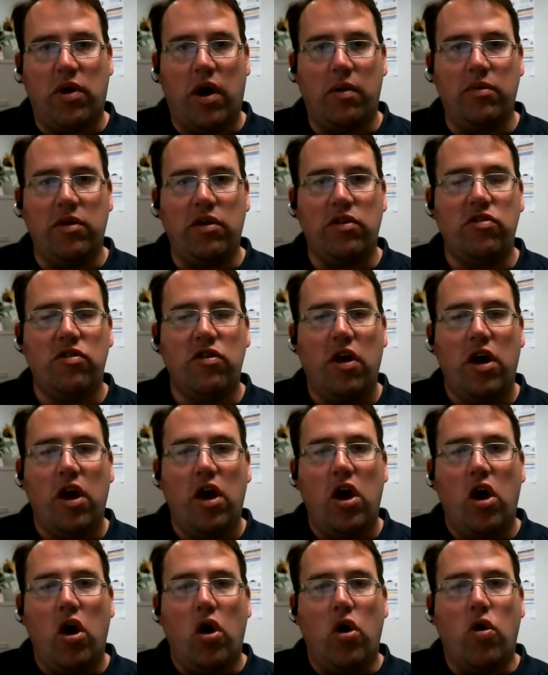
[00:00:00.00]
promise,
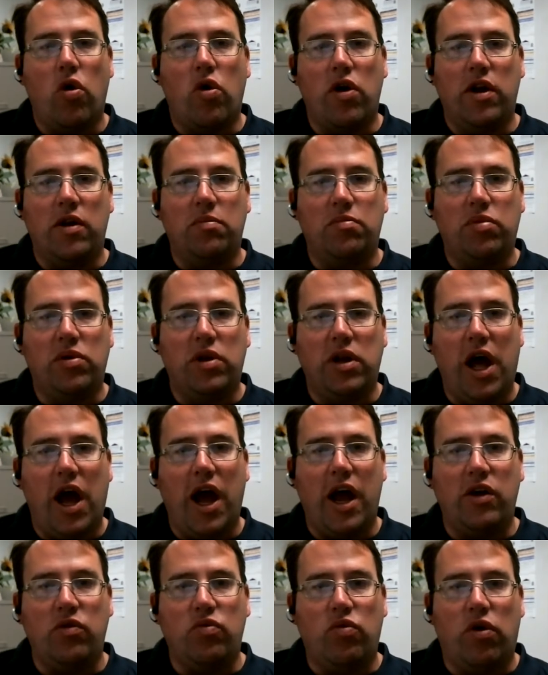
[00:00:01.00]
or an
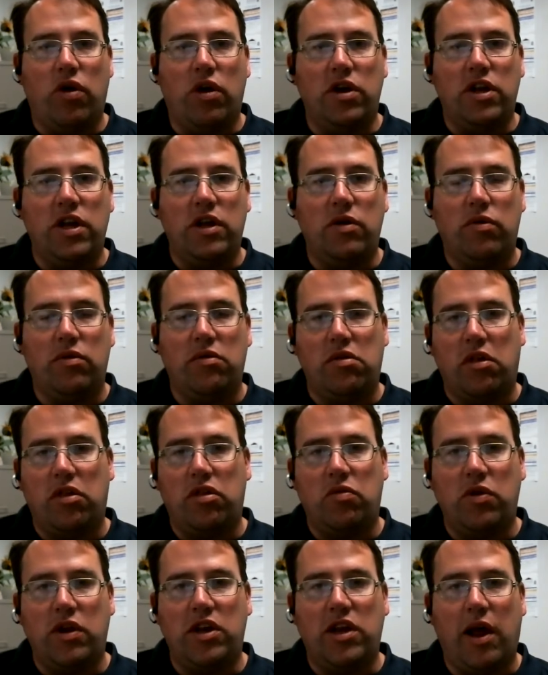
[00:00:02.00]
implied warranty, one of the
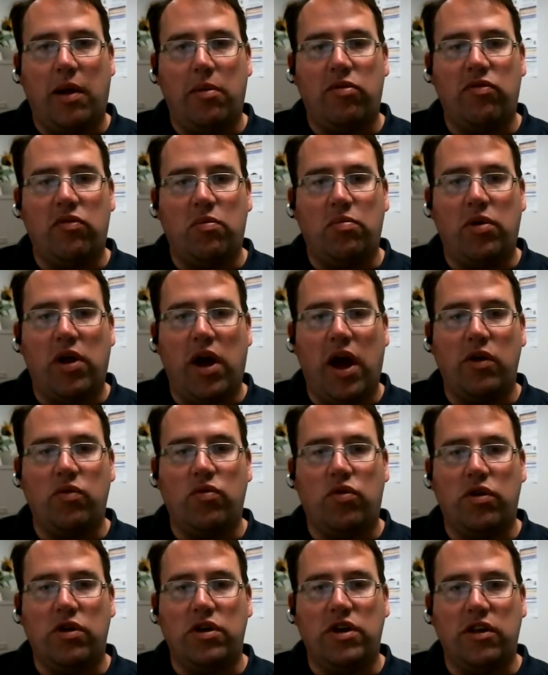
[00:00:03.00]
three types of implied
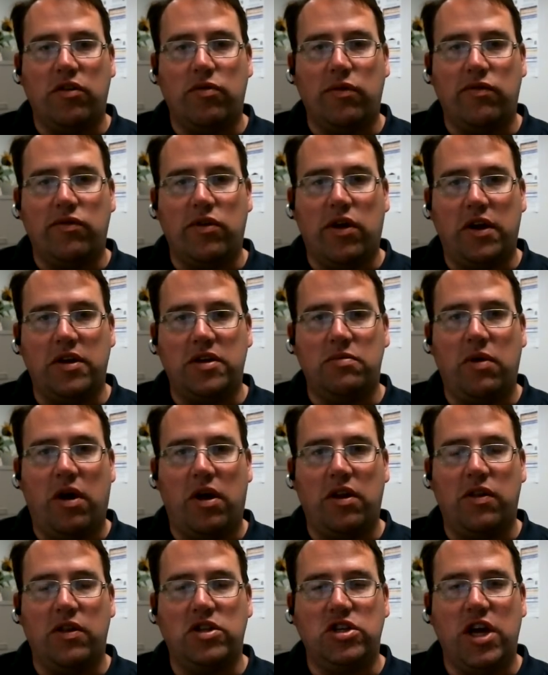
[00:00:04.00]
warranties we've talked
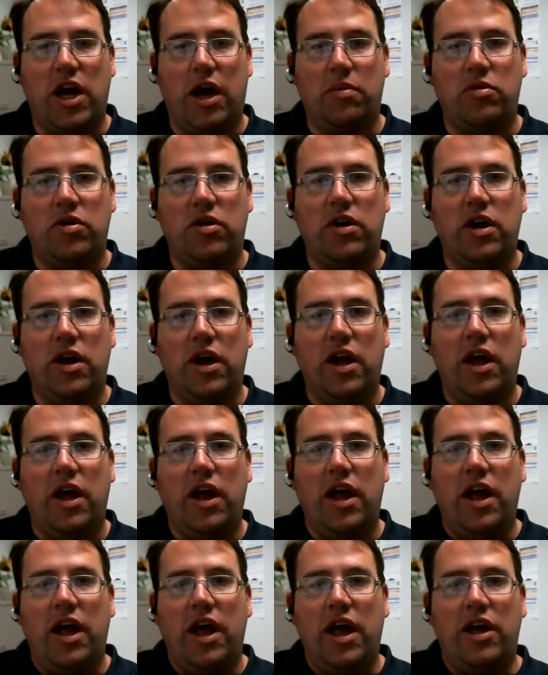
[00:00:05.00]
about in the chapter,
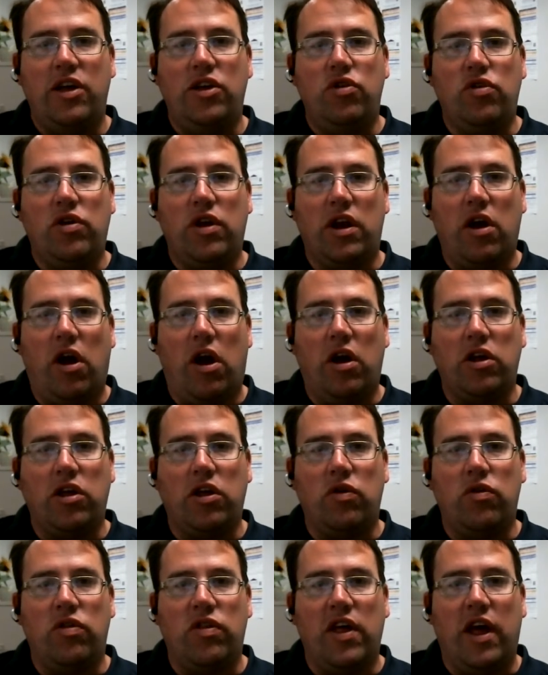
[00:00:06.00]
you can
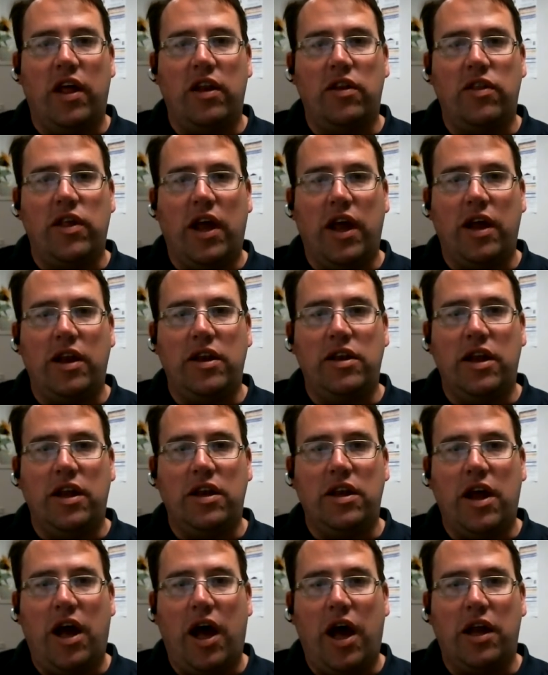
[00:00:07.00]
argue that they
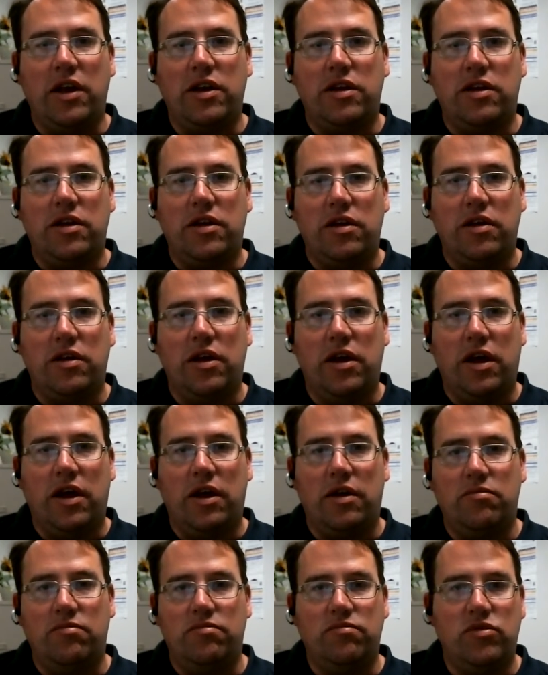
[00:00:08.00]
did not
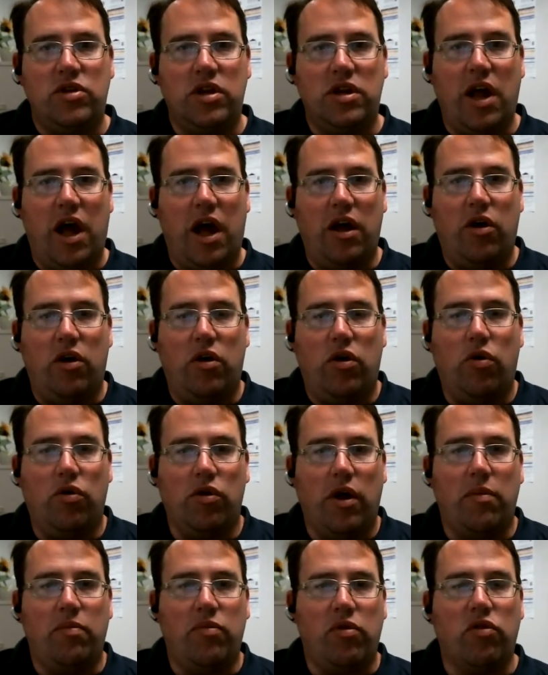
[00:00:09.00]

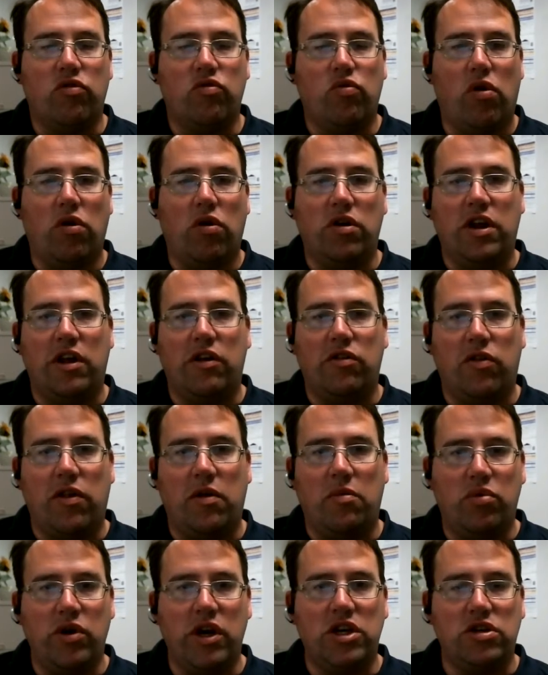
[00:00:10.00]
hold up those warranties, or
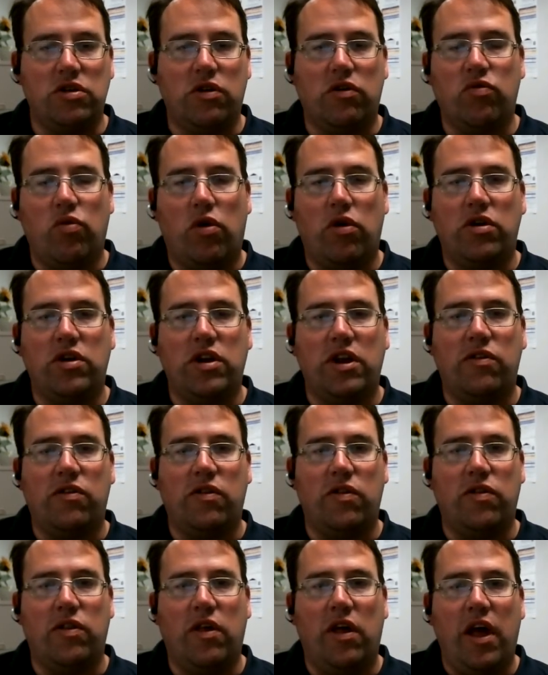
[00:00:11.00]
they breached those warranties,
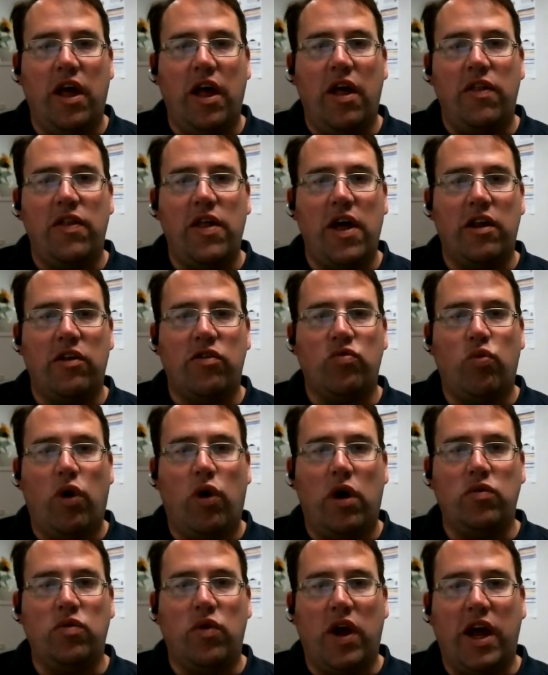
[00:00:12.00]
and that is
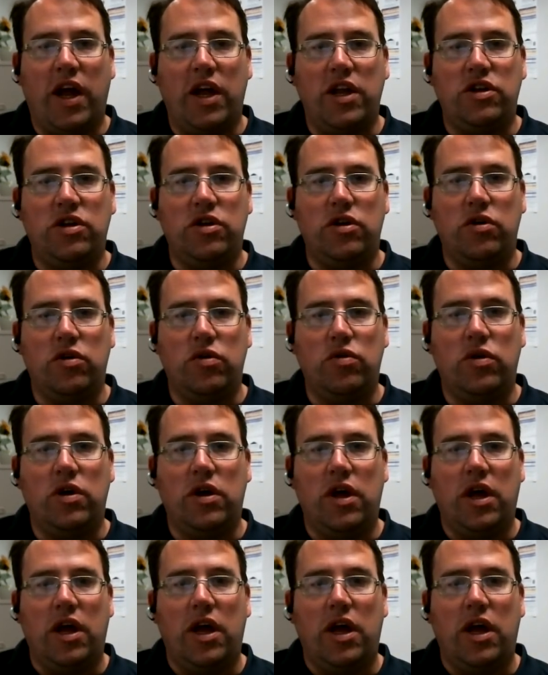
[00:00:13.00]
one way to